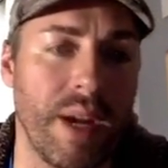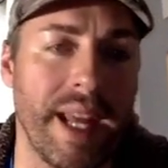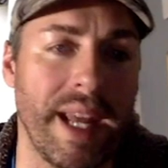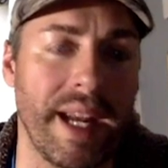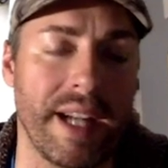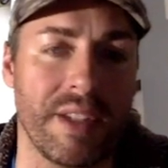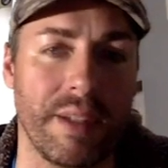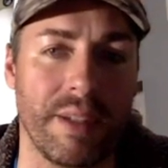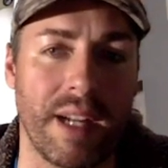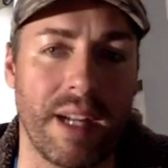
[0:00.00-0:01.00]
you know, I had
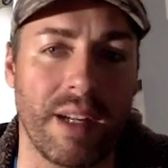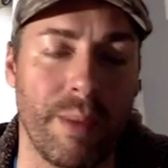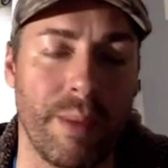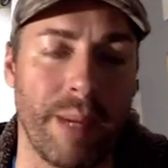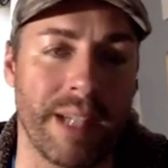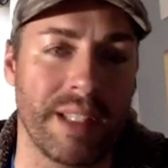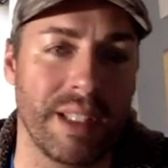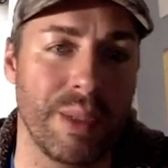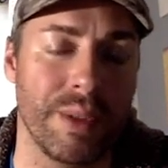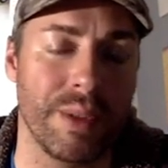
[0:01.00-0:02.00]
actually going back to
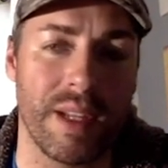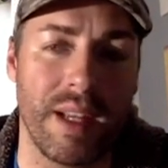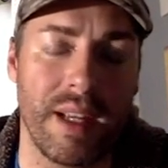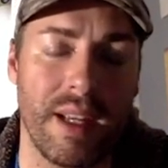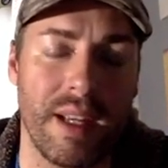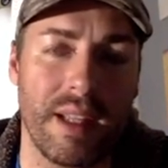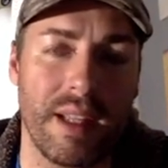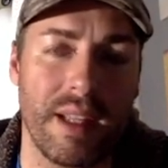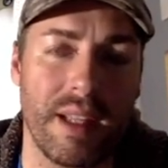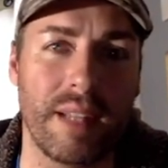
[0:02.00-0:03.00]
loons,
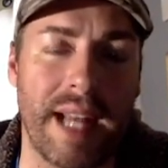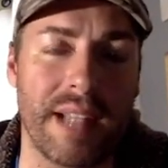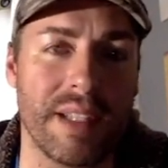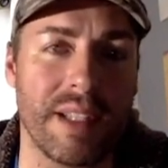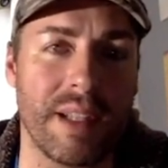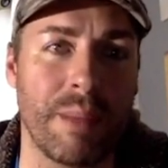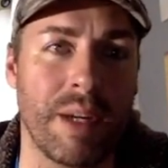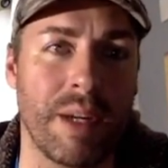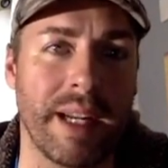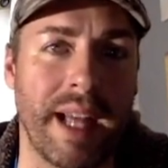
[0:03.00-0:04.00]
last
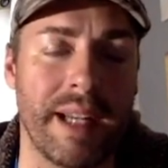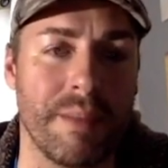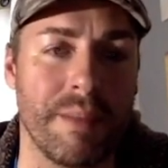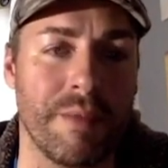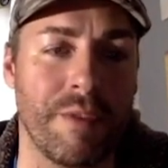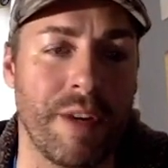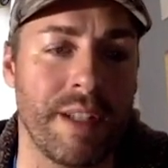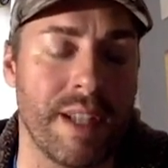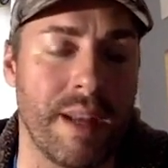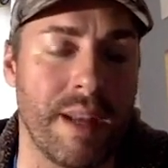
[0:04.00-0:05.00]
summer I guided some
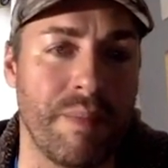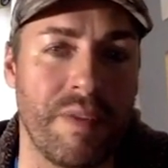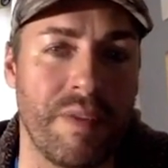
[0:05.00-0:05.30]
friends up